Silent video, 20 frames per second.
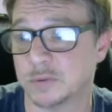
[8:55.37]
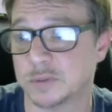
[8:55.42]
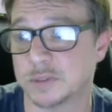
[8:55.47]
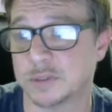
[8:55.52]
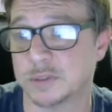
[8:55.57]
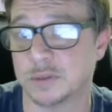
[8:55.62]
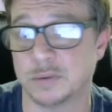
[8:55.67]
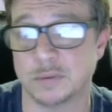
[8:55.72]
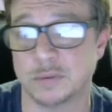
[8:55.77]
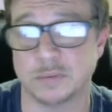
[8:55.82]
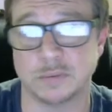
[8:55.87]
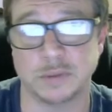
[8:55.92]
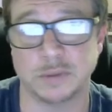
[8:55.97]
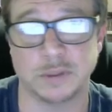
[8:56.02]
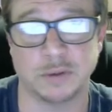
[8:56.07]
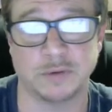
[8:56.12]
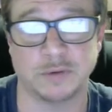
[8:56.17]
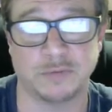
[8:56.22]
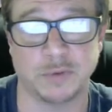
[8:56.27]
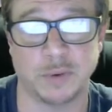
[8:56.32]
So, you
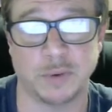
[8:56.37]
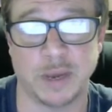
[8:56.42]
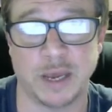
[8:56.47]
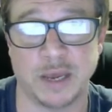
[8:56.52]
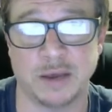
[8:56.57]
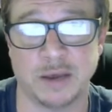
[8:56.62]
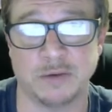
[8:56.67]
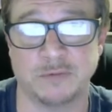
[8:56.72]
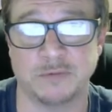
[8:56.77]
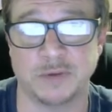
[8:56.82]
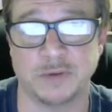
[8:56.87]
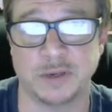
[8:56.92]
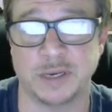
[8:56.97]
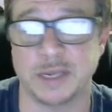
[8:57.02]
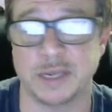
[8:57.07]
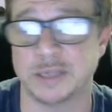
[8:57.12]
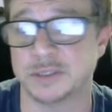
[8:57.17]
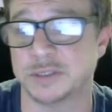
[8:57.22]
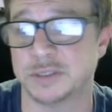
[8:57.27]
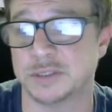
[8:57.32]
know, if you have an
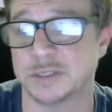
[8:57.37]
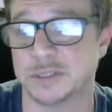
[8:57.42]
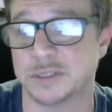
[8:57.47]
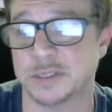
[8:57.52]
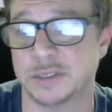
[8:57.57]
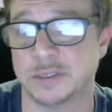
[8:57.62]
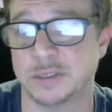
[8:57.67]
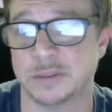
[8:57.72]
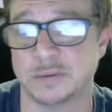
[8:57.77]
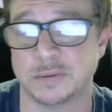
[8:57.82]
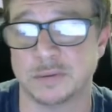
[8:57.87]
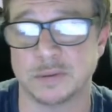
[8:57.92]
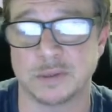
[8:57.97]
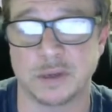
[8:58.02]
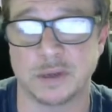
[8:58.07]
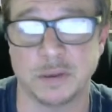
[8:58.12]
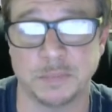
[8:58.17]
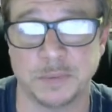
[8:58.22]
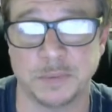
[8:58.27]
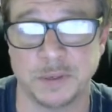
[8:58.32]
agency or a
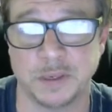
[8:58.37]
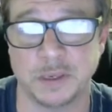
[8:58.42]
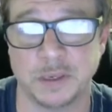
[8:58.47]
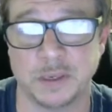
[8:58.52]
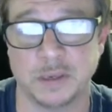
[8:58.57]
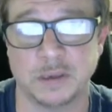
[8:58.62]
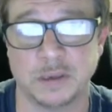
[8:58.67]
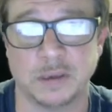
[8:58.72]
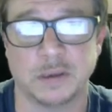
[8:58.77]
company,